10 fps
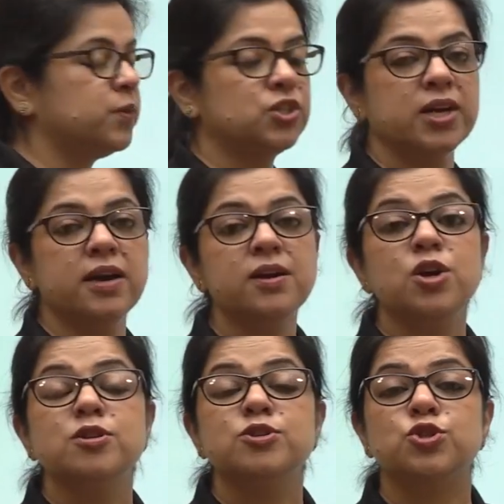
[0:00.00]
which are
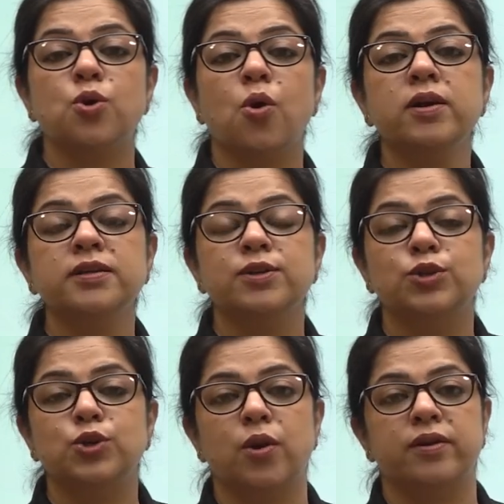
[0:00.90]

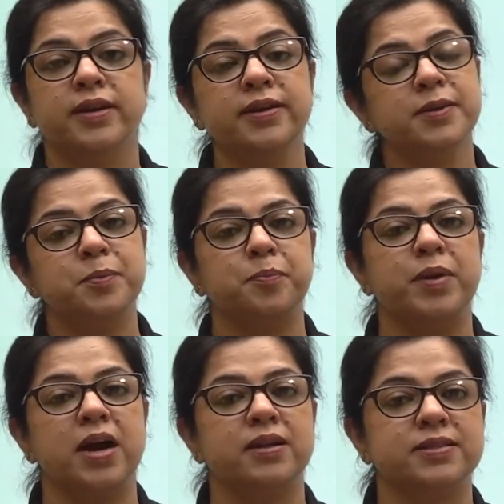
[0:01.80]
salt-tolerant
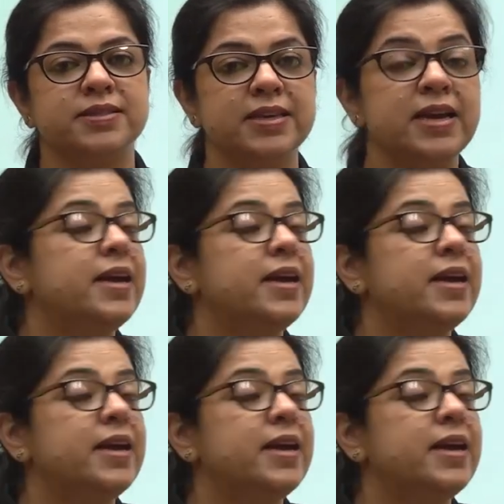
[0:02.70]
plants.